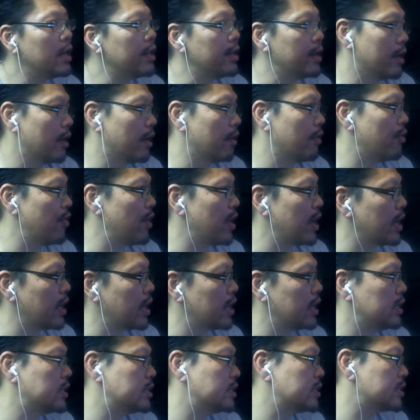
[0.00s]
The other thing
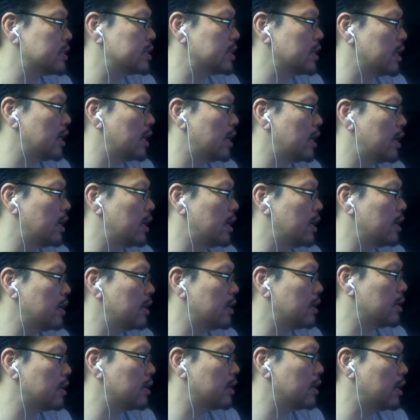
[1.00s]
is,
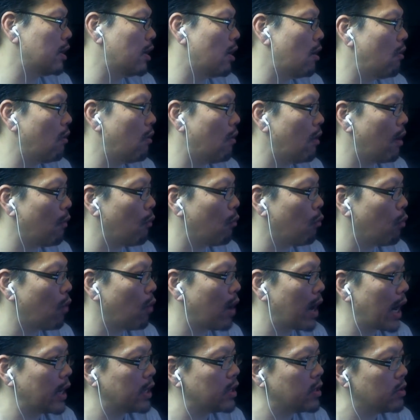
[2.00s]

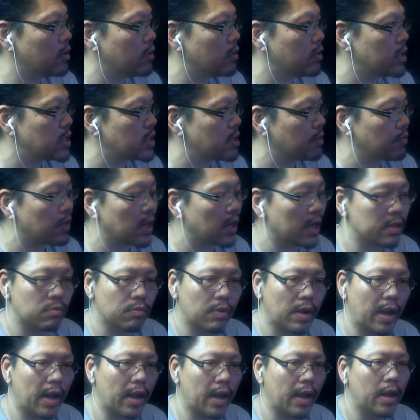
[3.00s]
what I do is sometimes
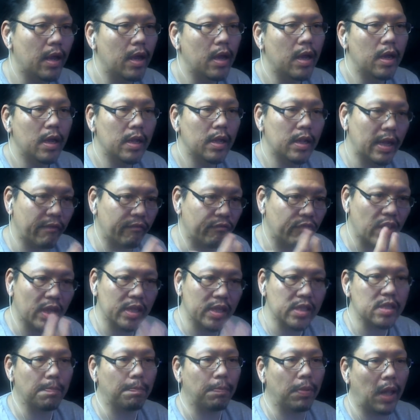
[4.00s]
when I have
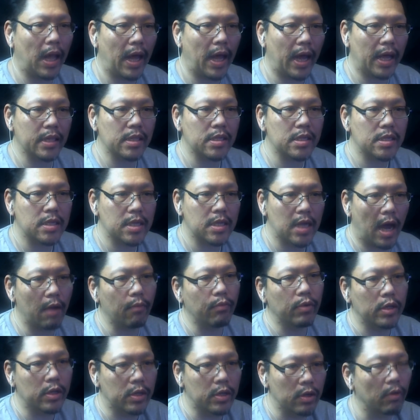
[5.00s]
tons of plants, I
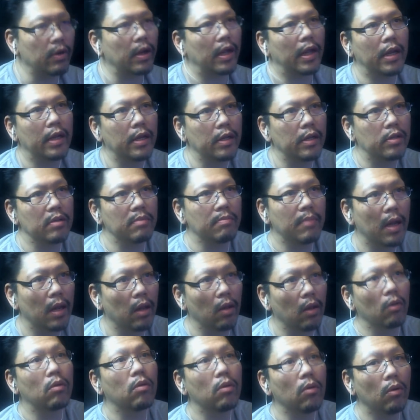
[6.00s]
would donate it to my
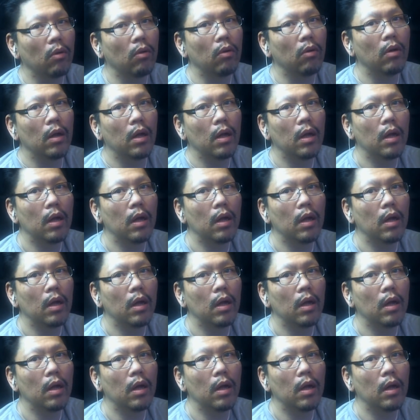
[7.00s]
local